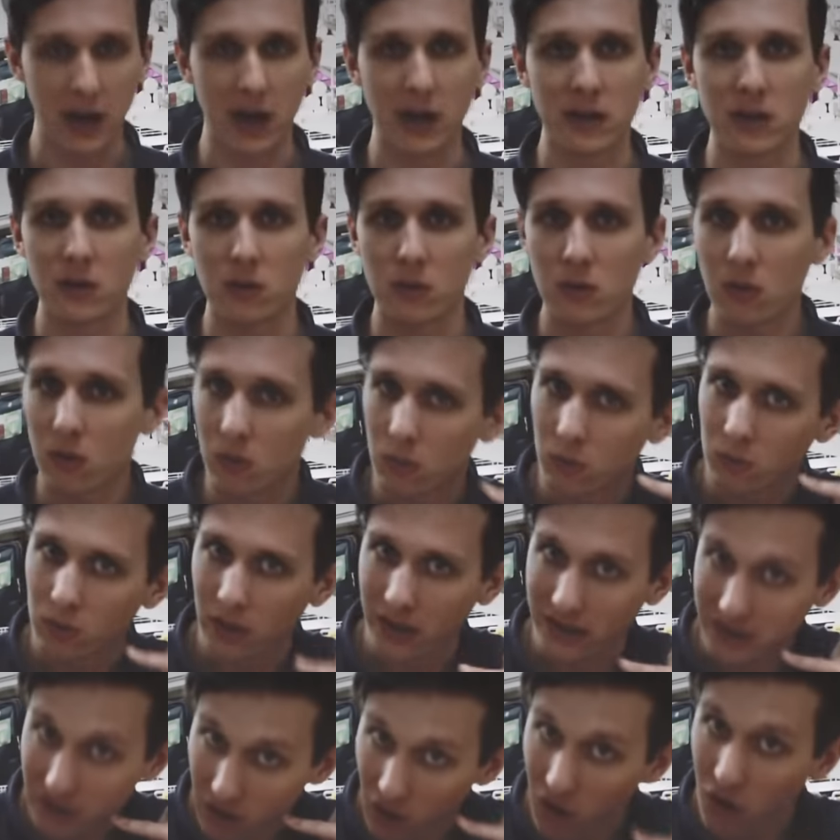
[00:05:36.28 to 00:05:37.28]
type in
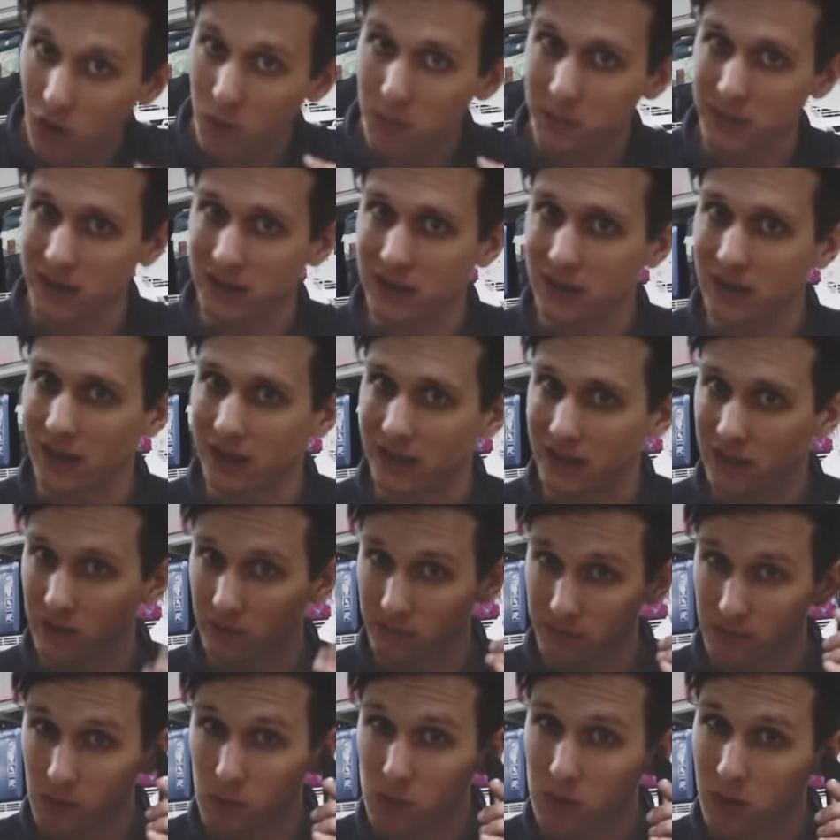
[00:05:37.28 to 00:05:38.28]
Pinyin and it guessed
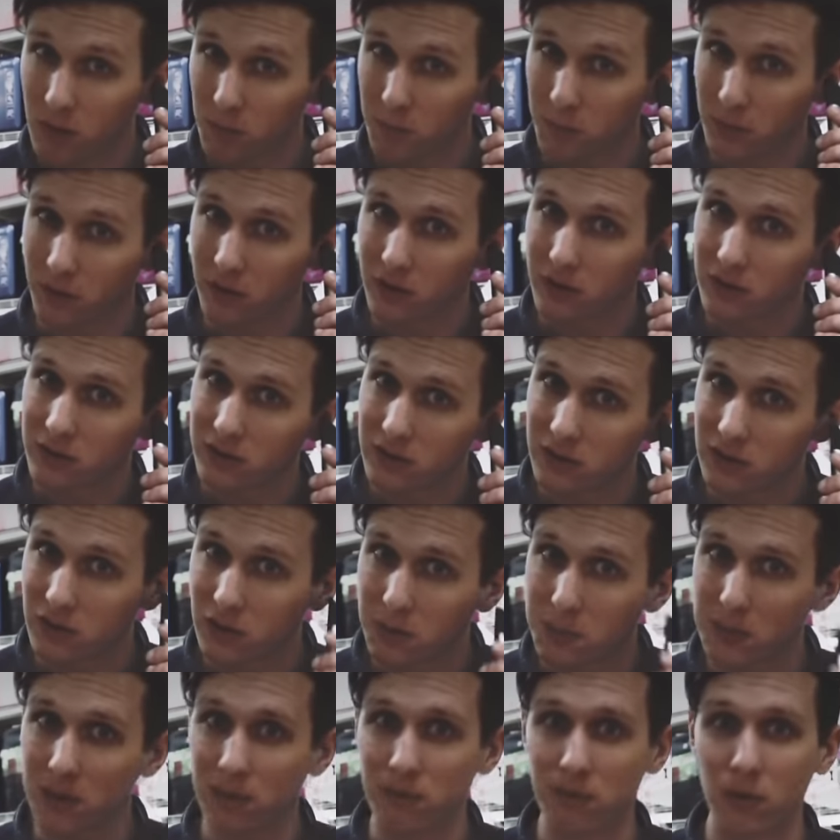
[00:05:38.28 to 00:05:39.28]
all of the characters
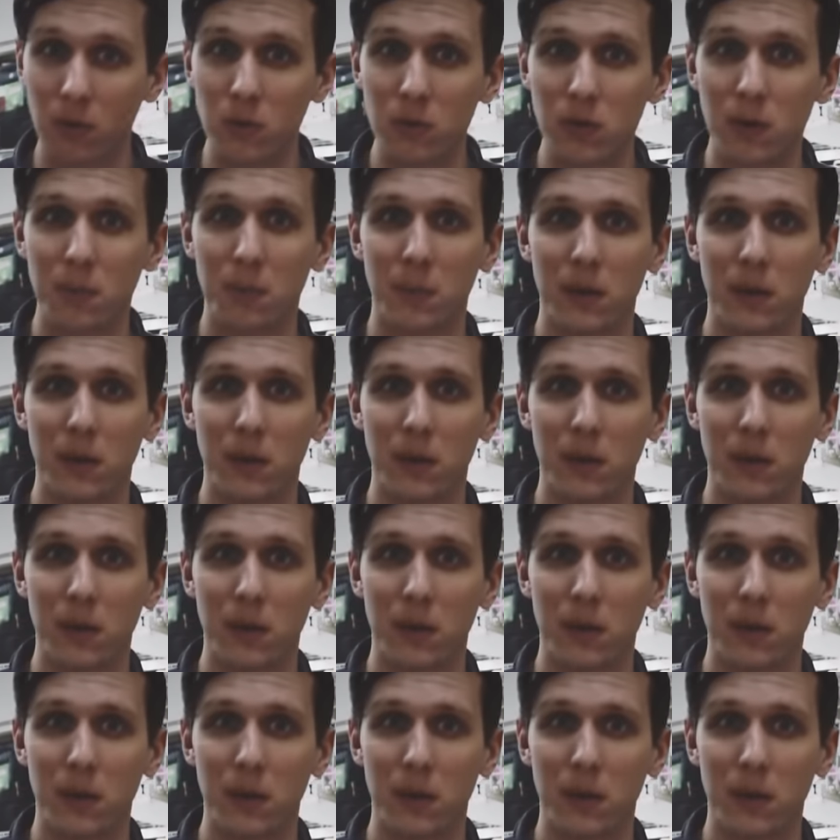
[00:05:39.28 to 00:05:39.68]
and kind of strung